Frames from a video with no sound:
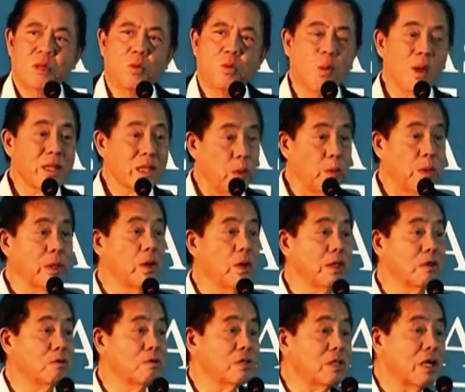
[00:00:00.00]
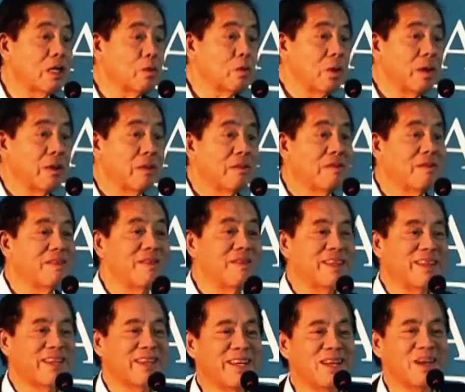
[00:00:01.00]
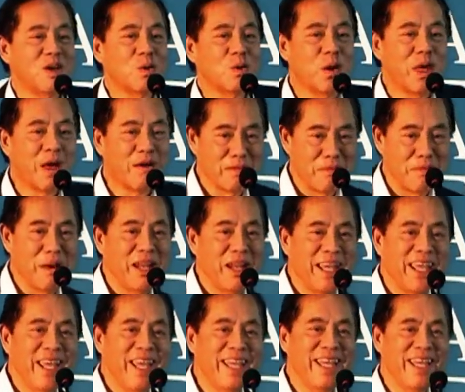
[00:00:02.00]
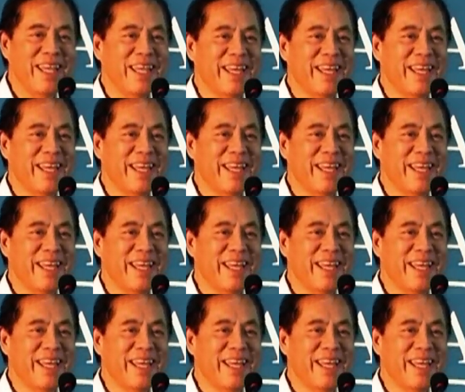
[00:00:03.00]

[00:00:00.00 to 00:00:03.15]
what are we going to start with? We have the money,